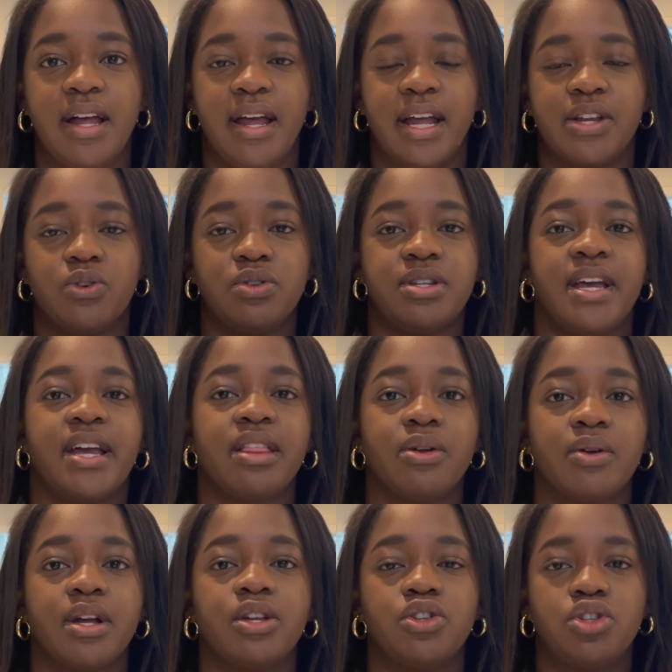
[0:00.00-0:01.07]
and you tailor
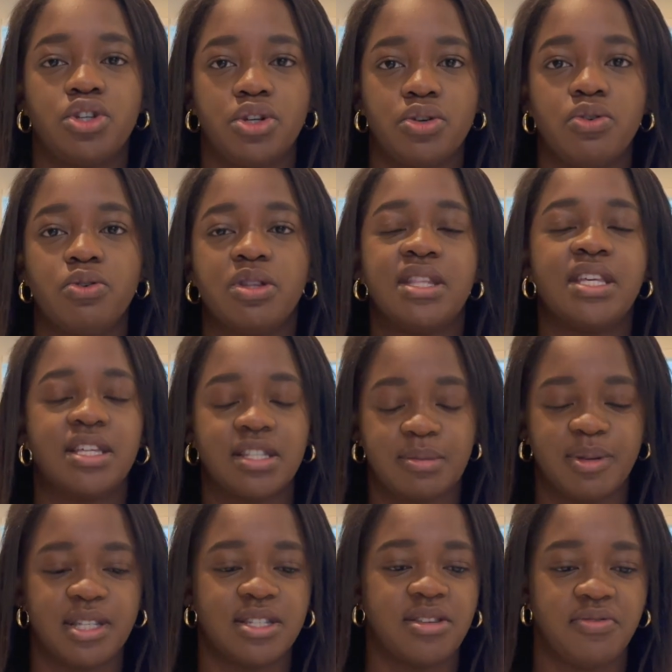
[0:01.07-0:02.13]
it to the
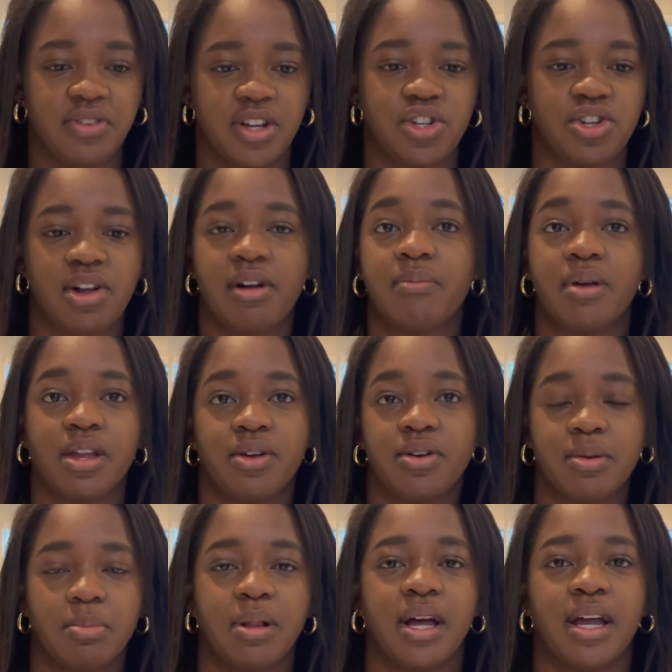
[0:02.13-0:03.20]
specific job that you're
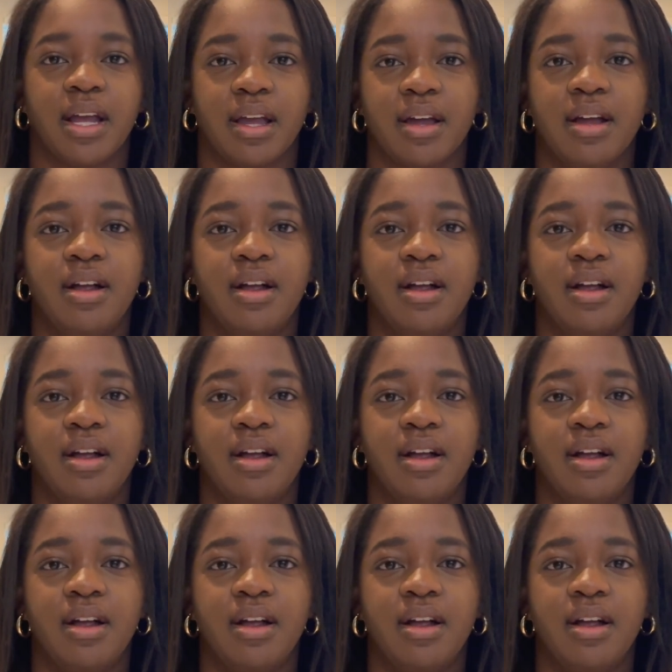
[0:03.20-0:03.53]
applying.